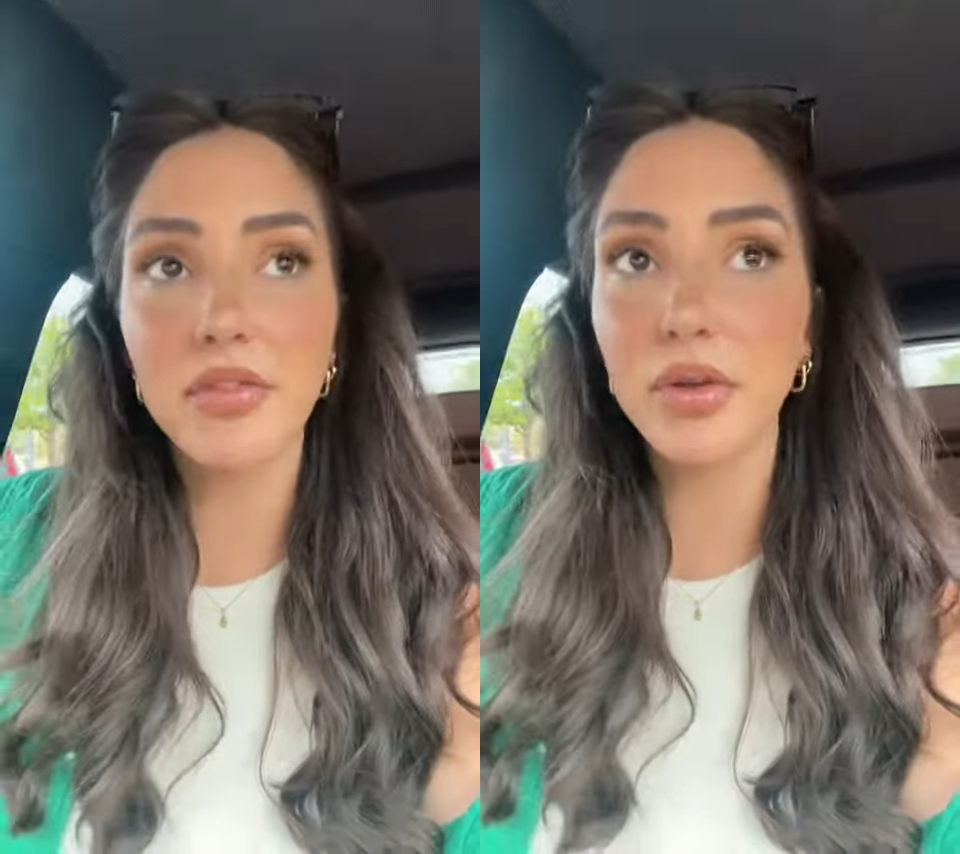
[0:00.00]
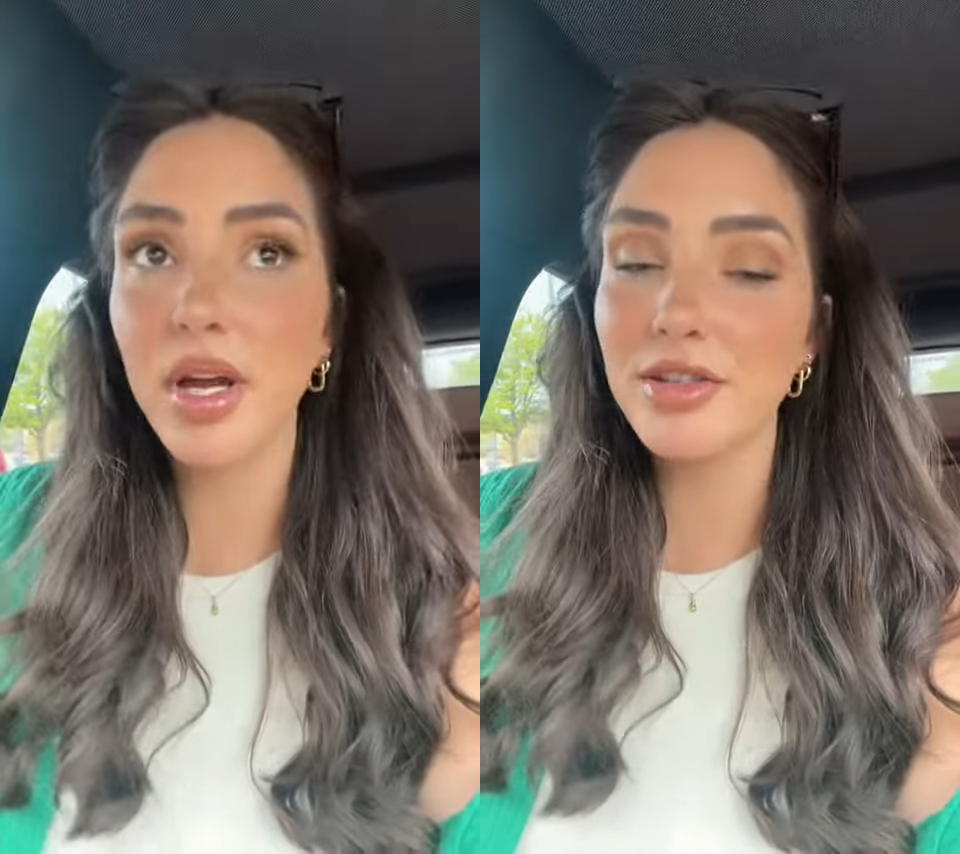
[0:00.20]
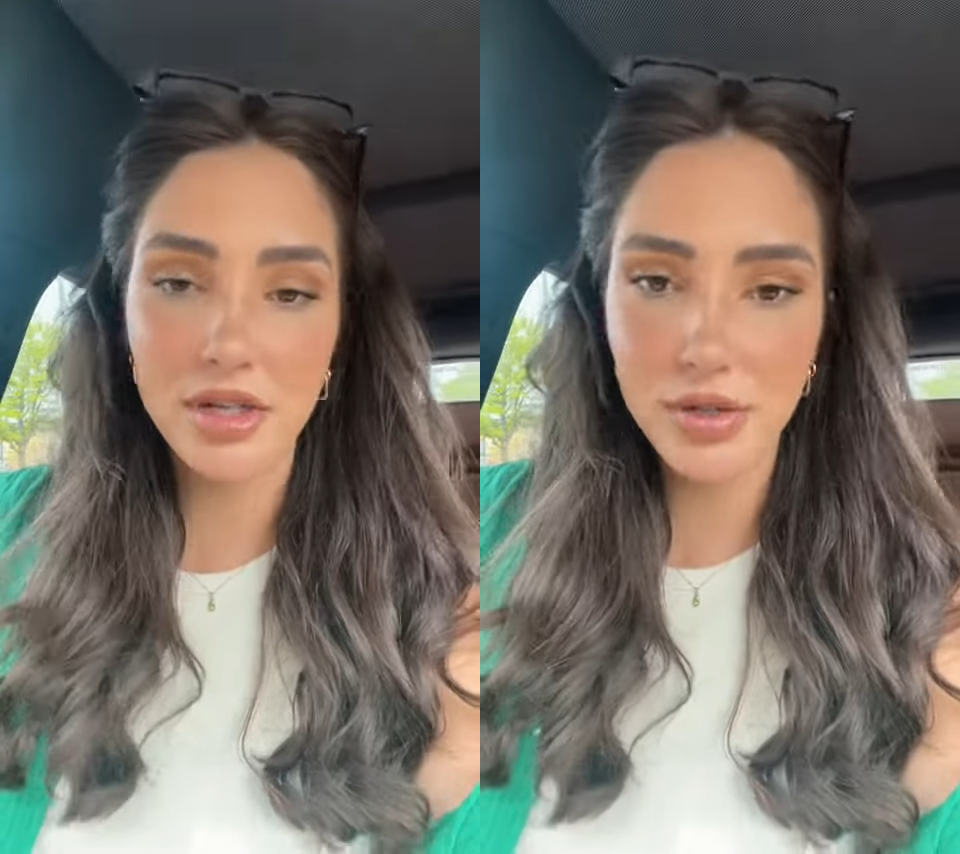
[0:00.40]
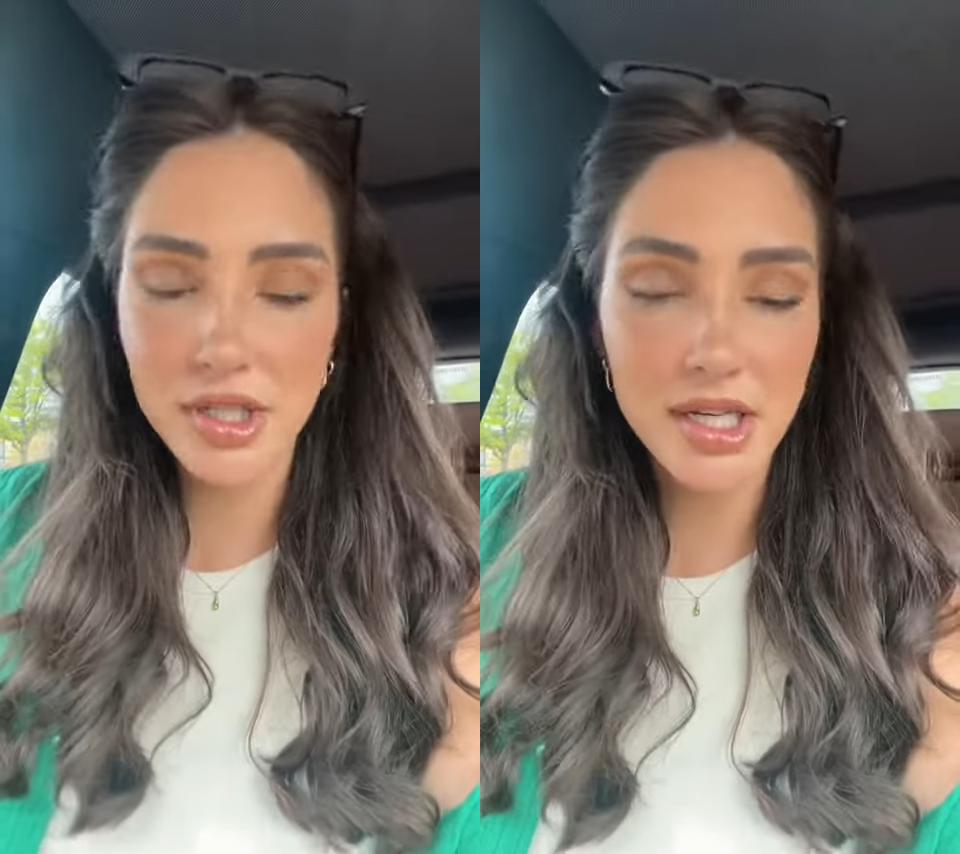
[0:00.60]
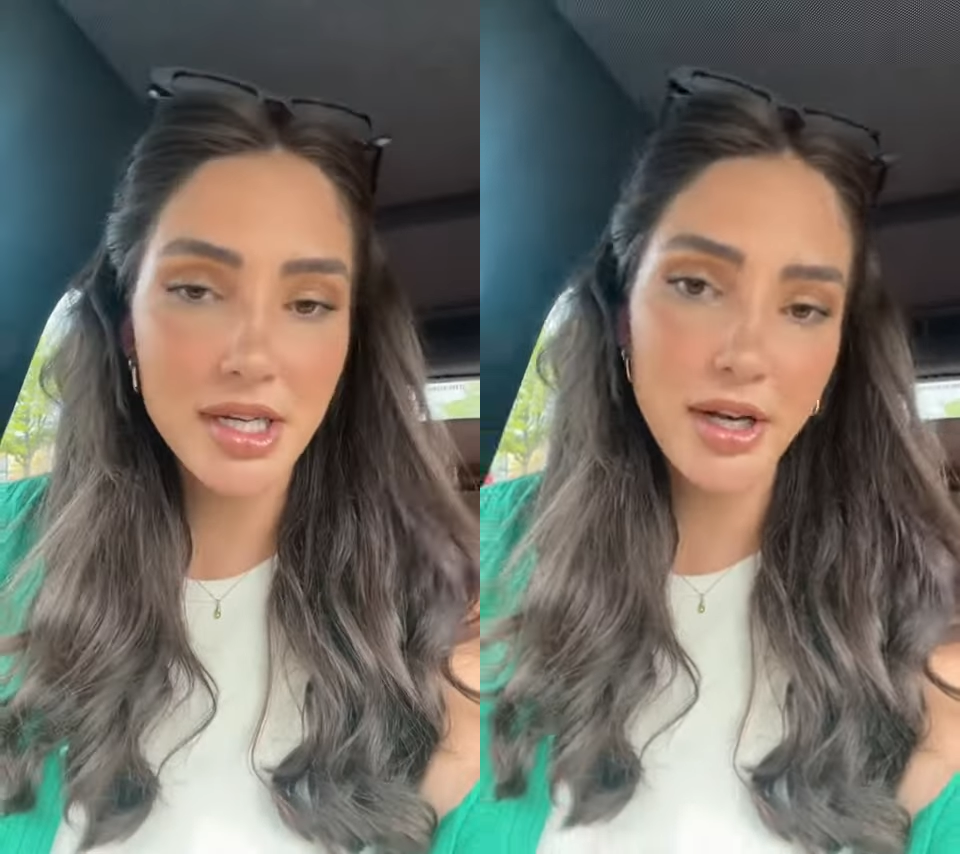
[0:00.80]
If you guys are
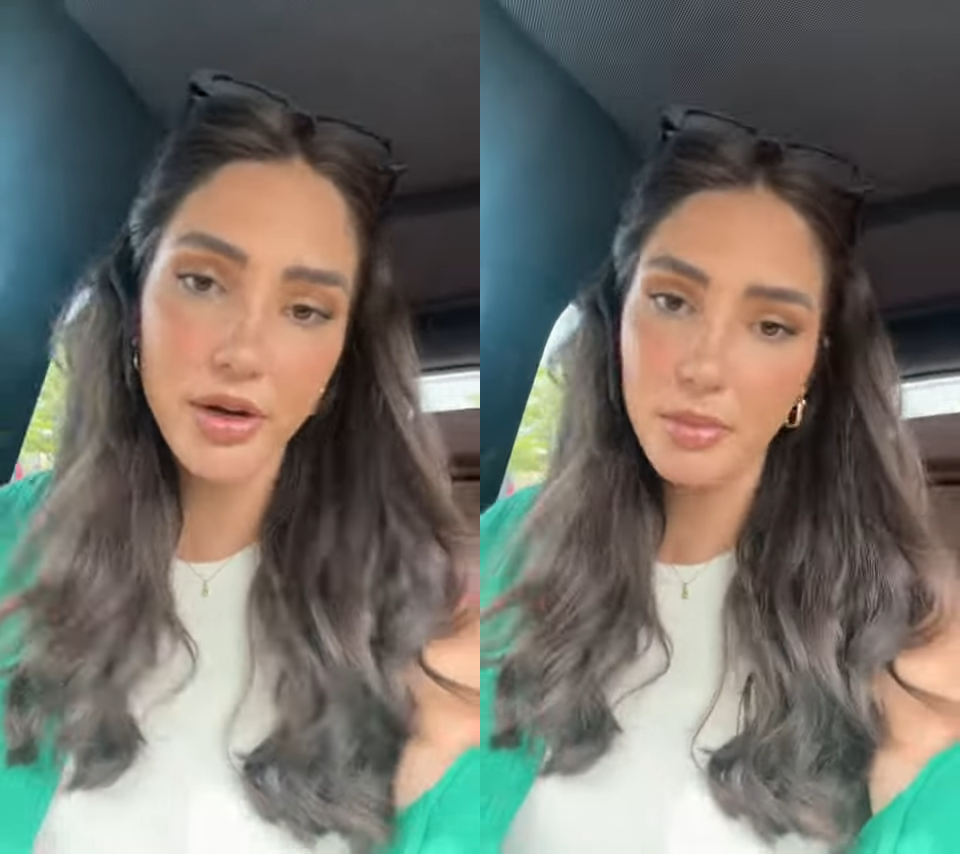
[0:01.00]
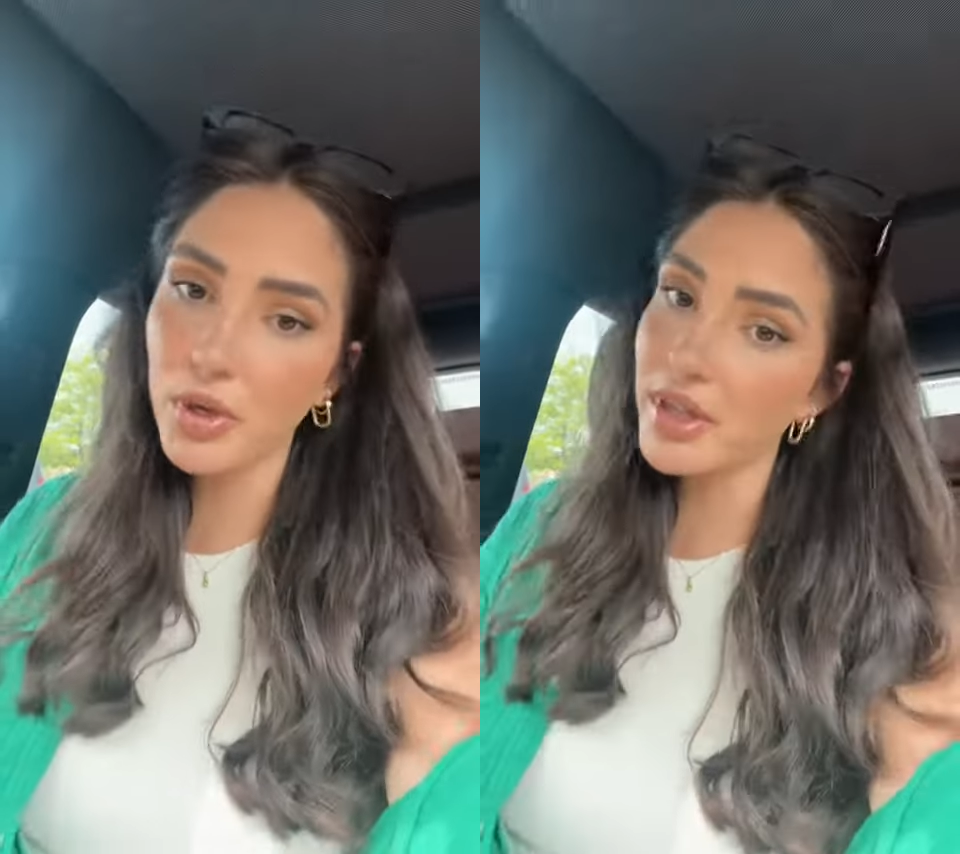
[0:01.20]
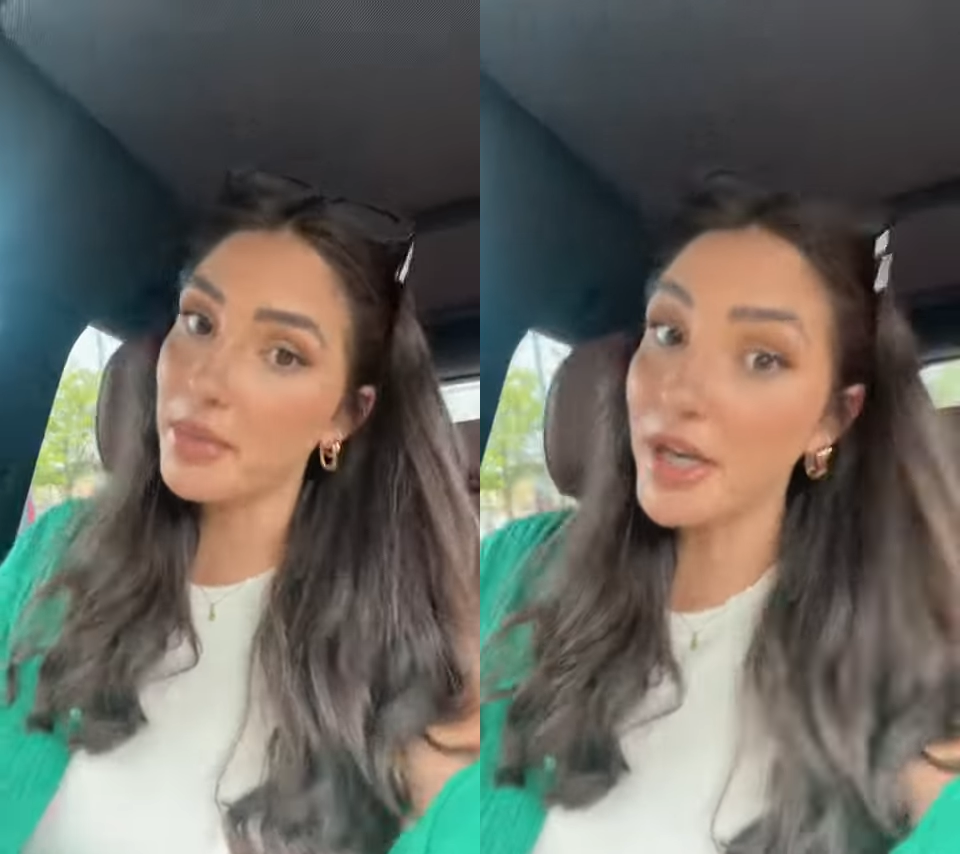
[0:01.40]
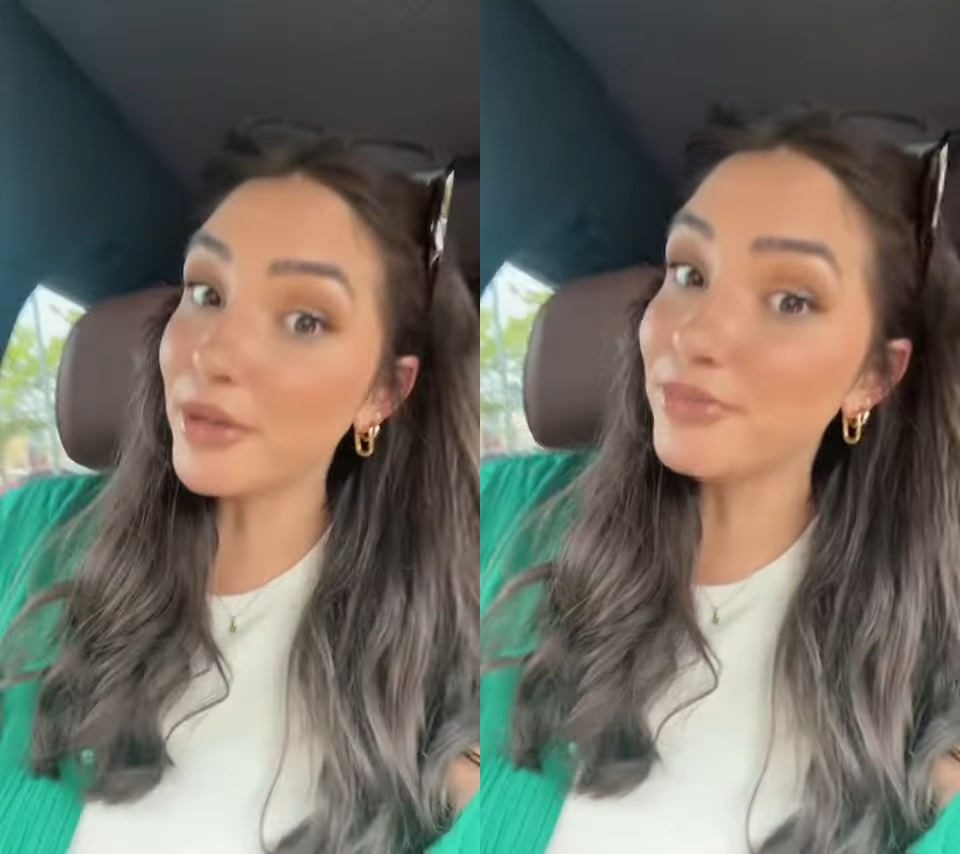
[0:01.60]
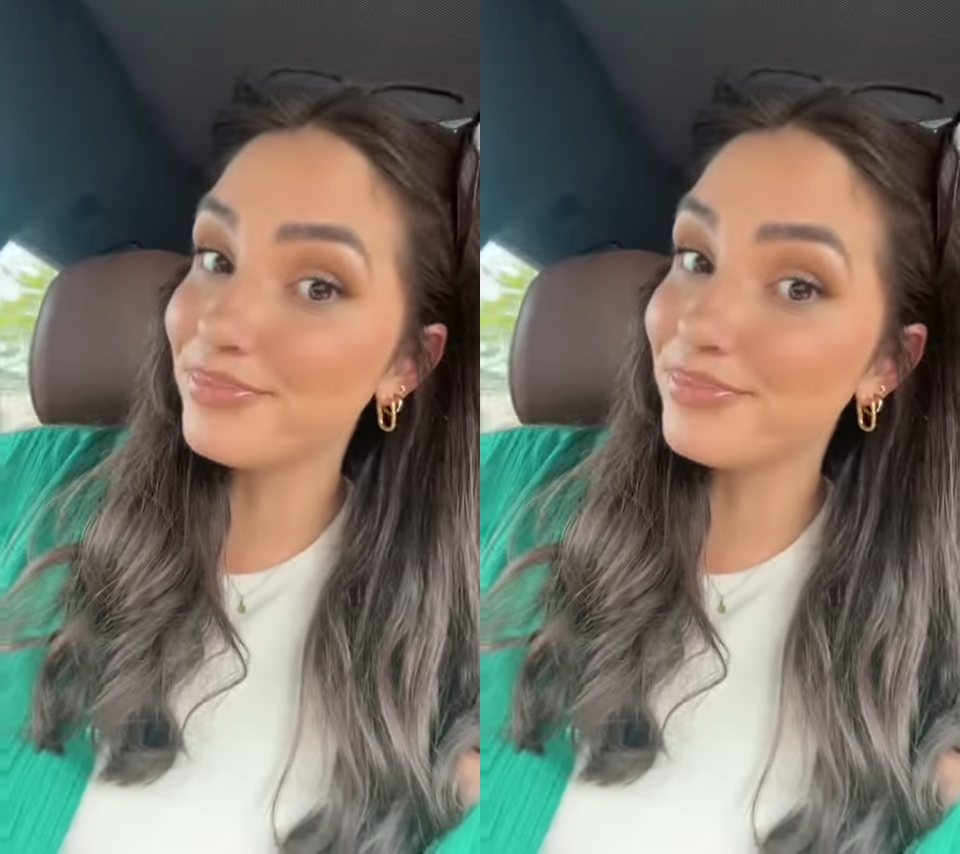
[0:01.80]
interested in hearing more, let me know.